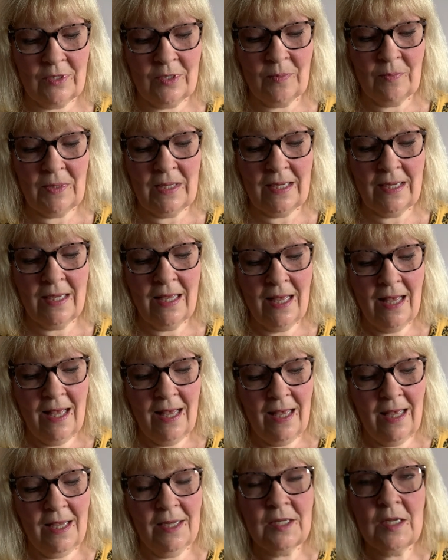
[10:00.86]
to be.
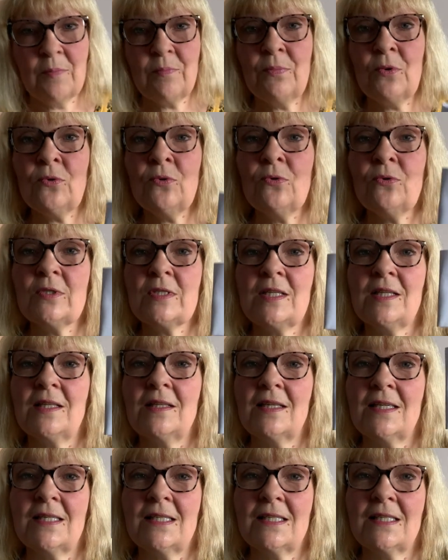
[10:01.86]
And I bought
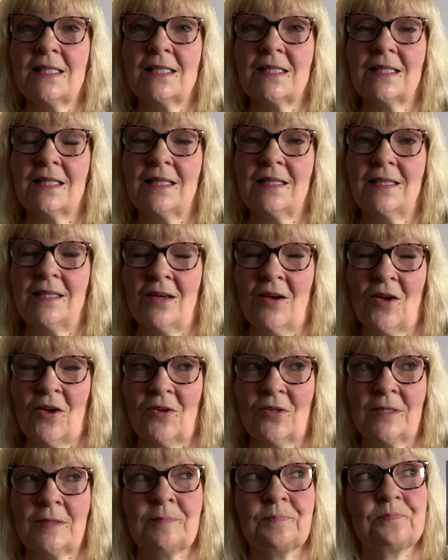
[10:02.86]
this
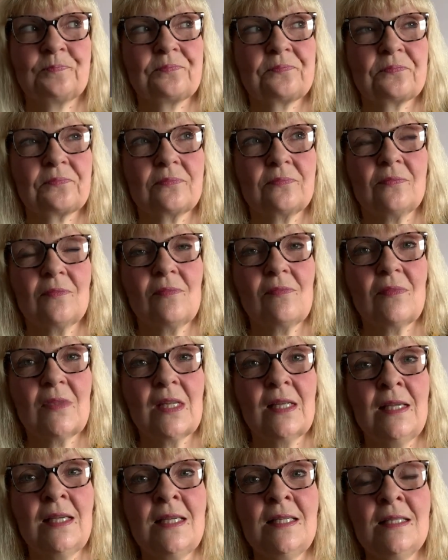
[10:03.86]
yarn
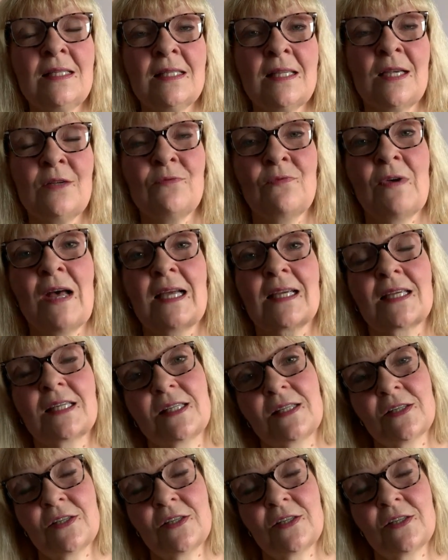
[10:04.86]
in St Fagans.